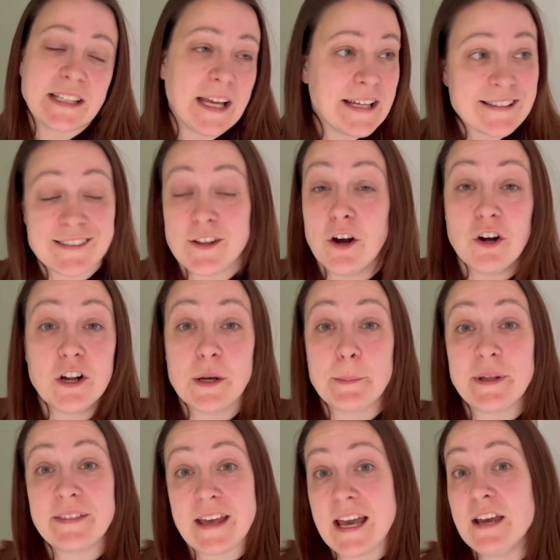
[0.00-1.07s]
it's not going to
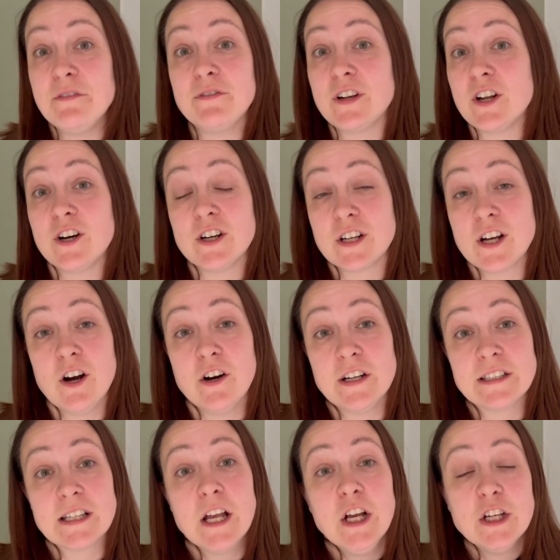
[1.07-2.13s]
be there for long
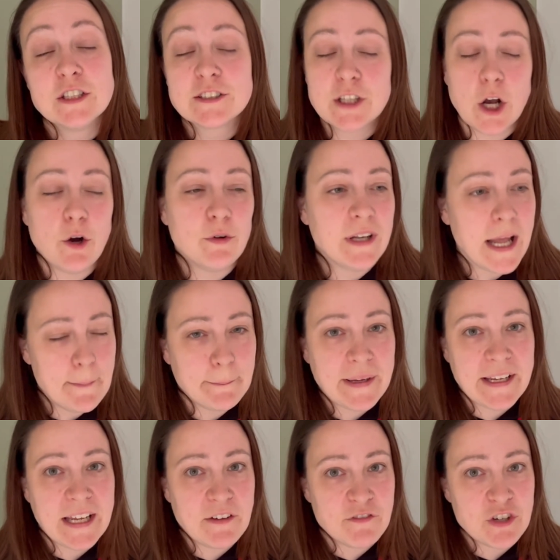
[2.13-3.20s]
guys so let me
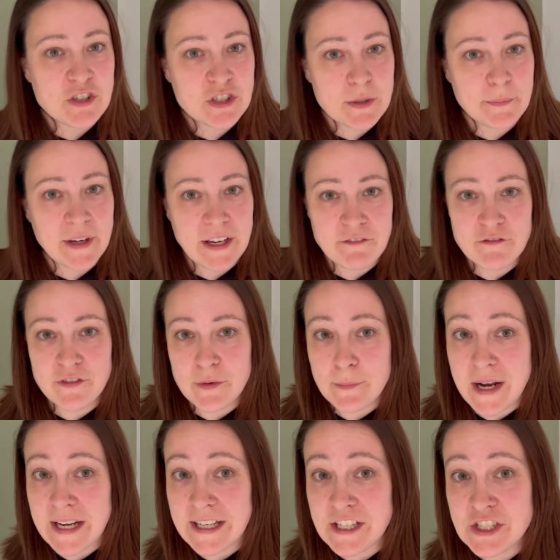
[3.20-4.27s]
give you some
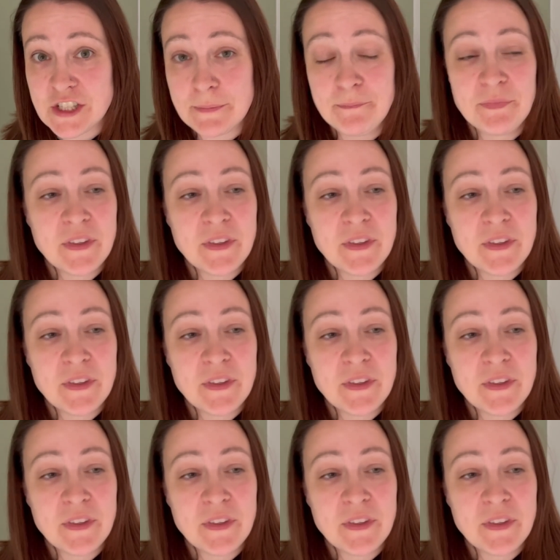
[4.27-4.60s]
information